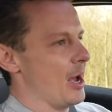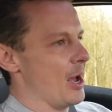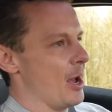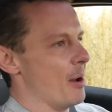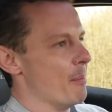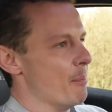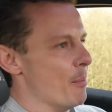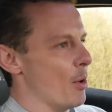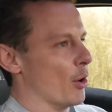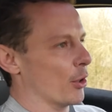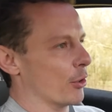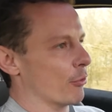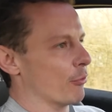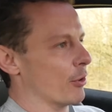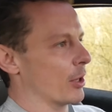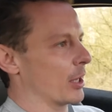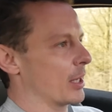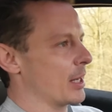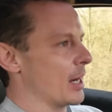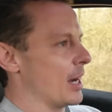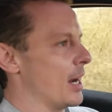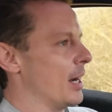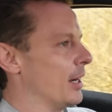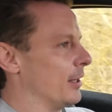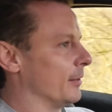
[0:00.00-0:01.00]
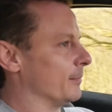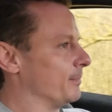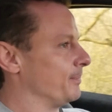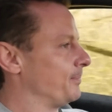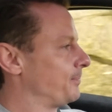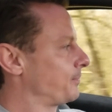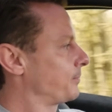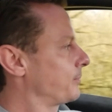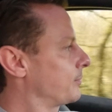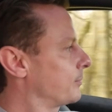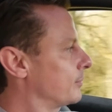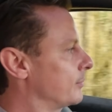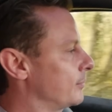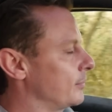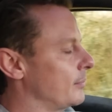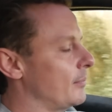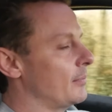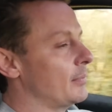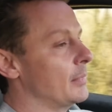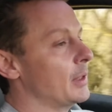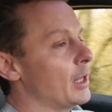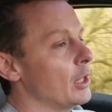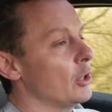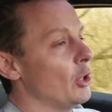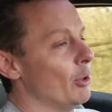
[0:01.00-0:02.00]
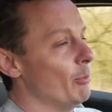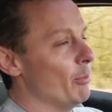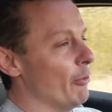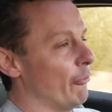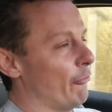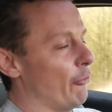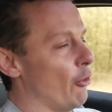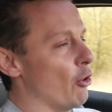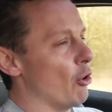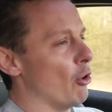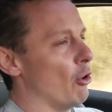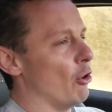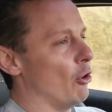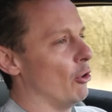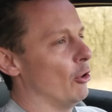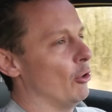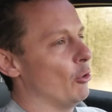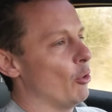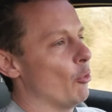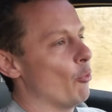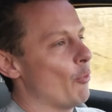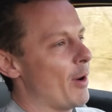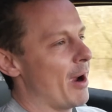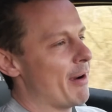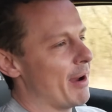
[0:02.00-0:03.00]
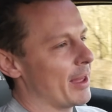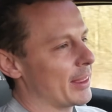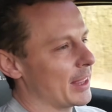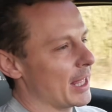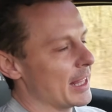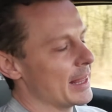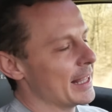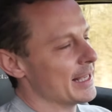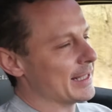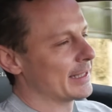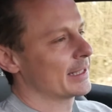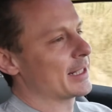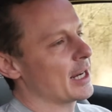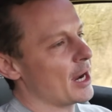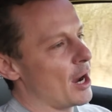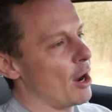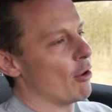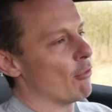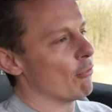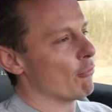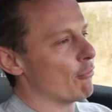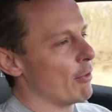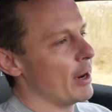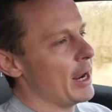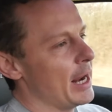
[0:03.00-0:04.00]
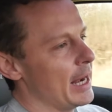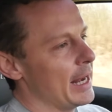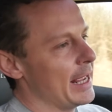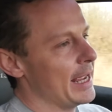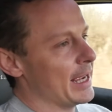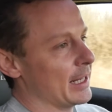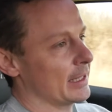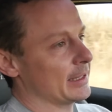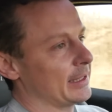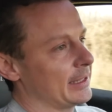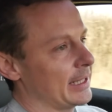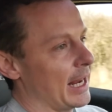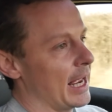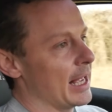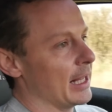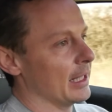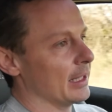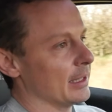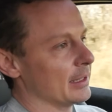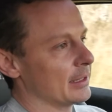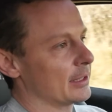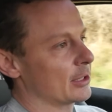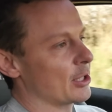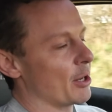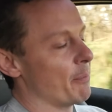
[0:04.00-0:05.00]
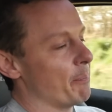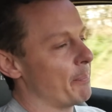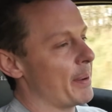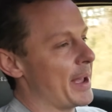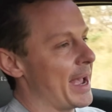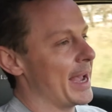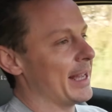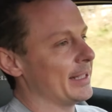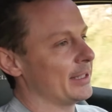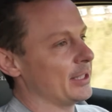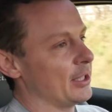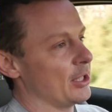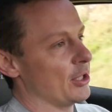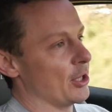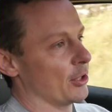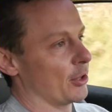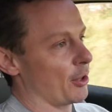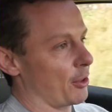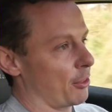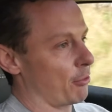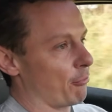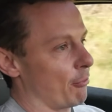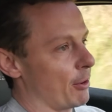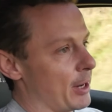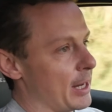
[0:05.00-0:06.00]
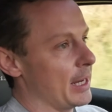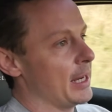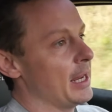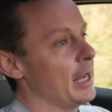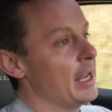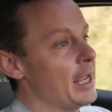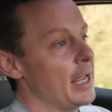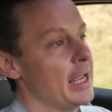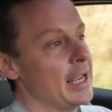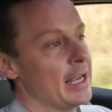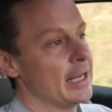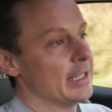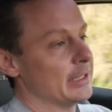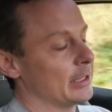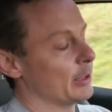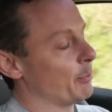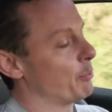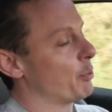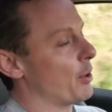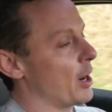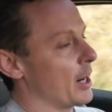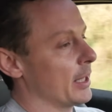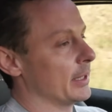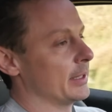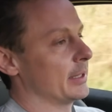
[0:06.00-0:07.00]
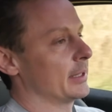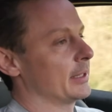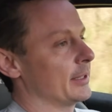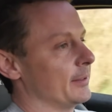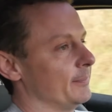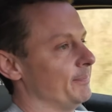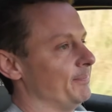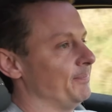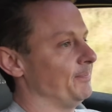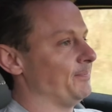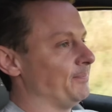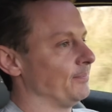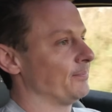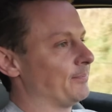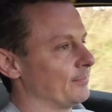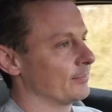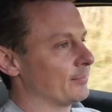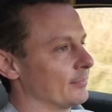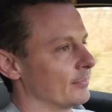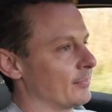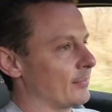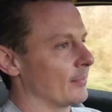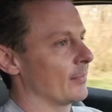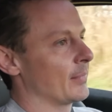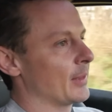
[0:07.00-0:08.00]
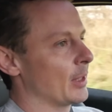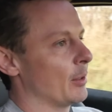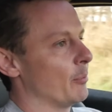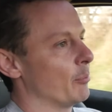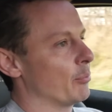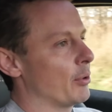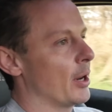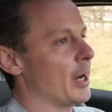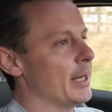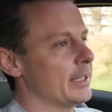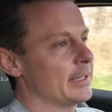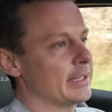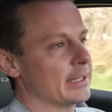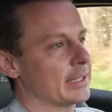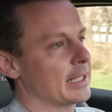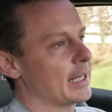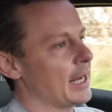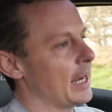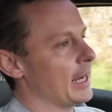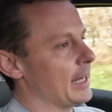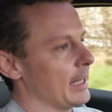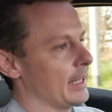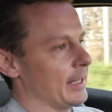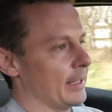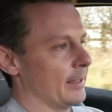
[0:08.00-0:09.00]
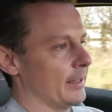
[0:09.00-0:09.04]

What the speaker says: moderate car. Number 4, where I think this car really excels compared to the other 3, is the price. Price is key.